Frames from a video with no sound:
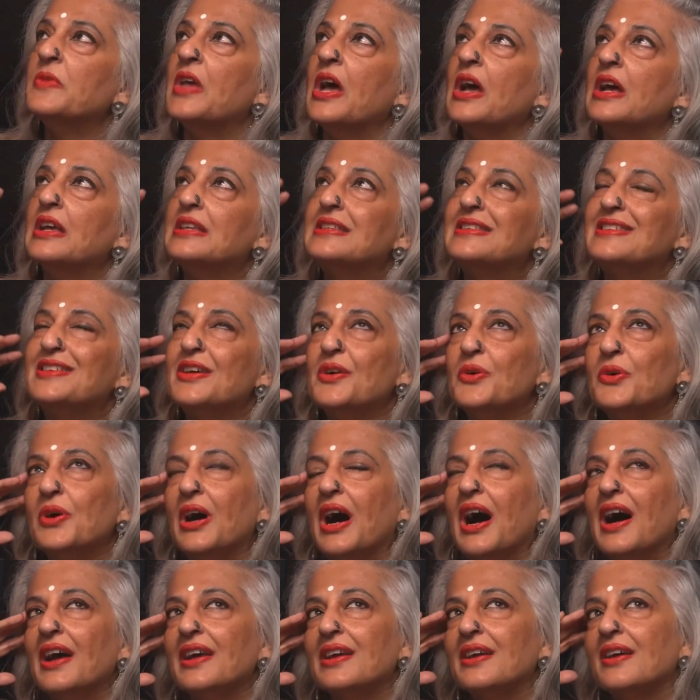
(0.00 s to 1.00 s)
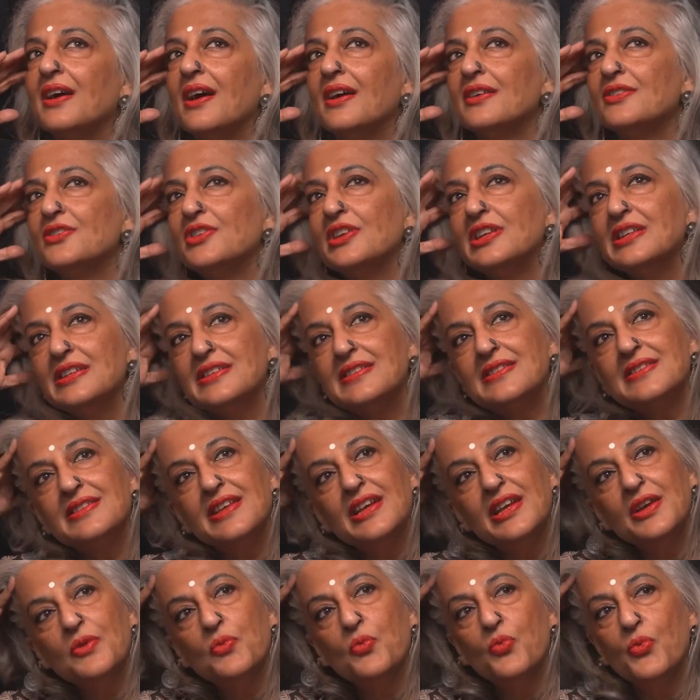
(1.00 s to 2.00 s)
So I can't really
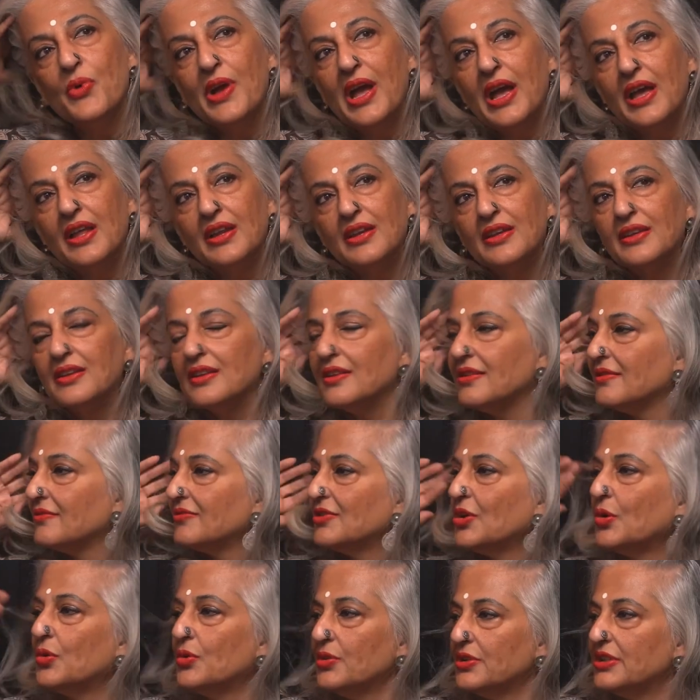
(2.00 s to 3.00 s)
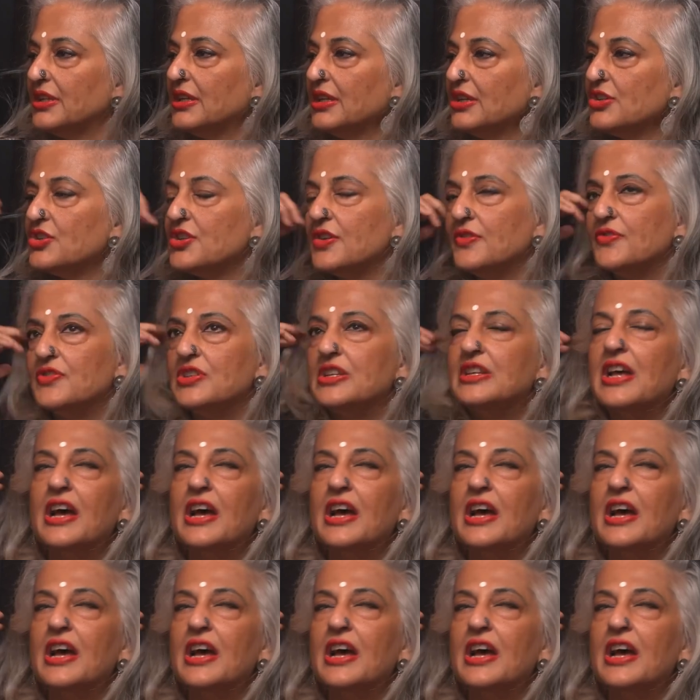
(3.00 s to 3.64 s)
say when the whole thing shifted.